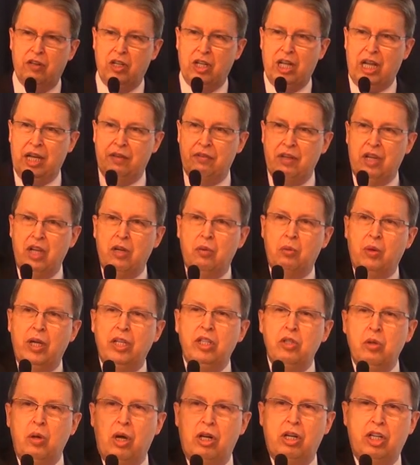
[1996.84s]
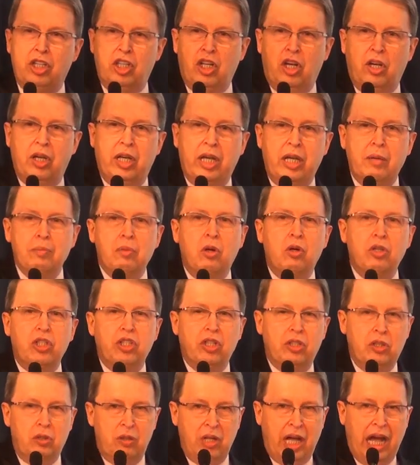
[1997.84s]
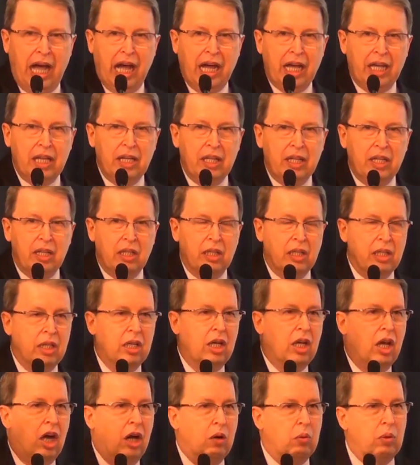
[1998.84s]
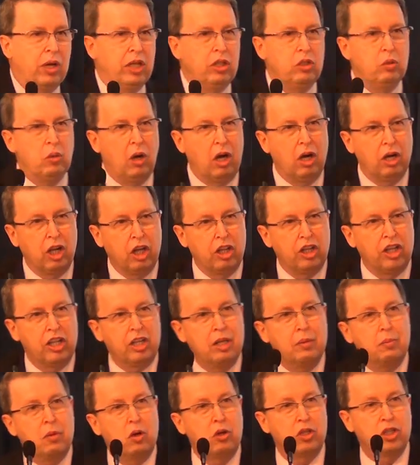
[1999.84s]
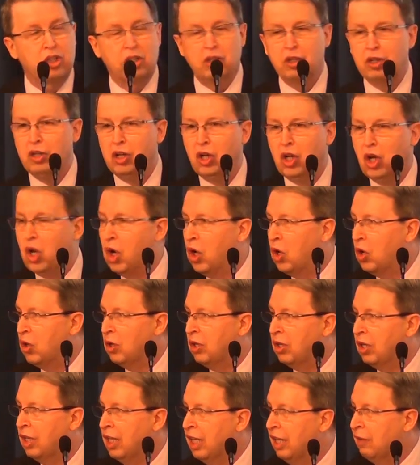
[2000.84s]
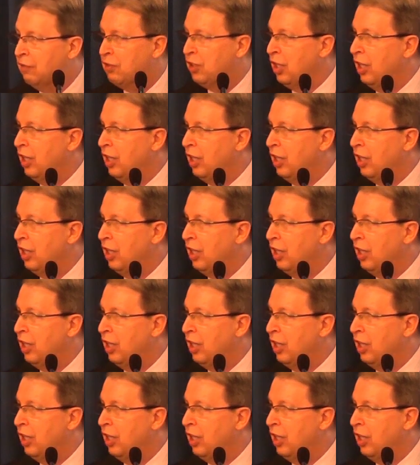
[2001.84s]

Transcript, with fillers: our life when you are on an emotional high uh, when you are on an emotional low. If